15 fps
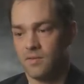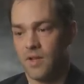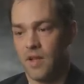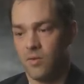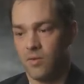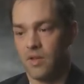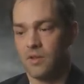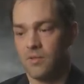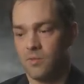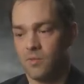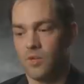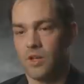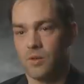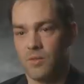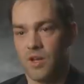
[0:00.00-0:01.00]
that, hey, we
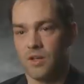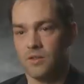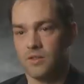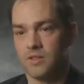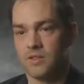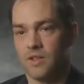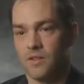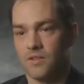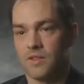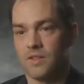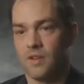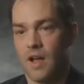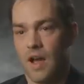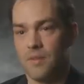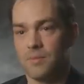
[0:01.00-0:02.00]
can make good stuff
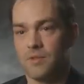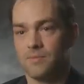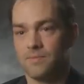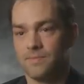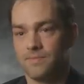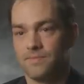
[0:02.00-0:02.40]
still happen.